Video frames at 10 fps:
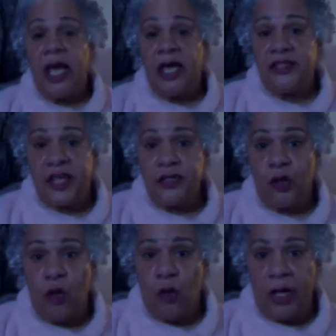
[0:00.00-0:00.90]

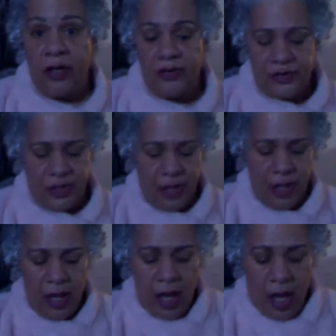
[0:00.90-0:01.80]
essential oils.
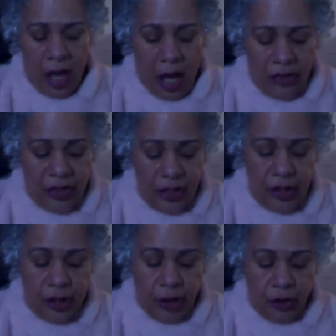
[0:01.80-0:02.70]
The
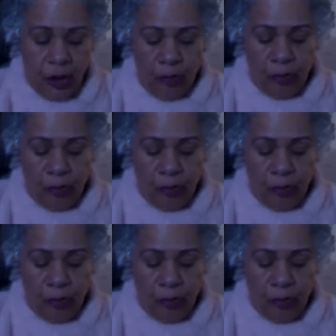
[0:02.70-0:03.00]
journal